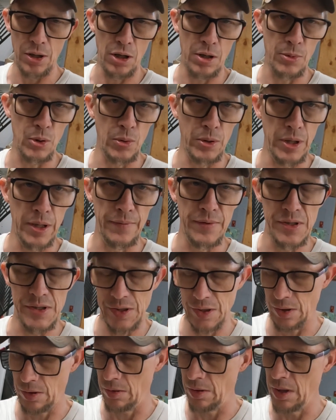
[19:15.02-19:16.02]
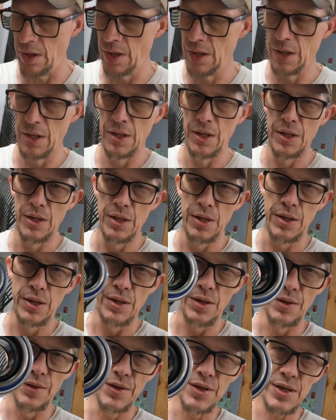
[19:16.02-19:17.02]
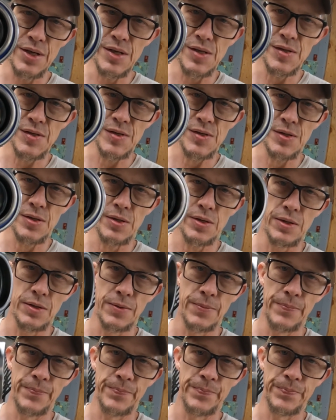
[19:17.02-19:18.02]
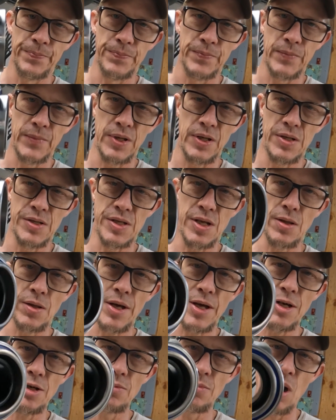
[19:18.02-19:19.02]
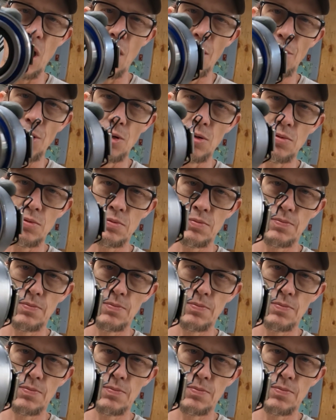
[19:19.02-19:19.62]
arm or whatever. So this is a later model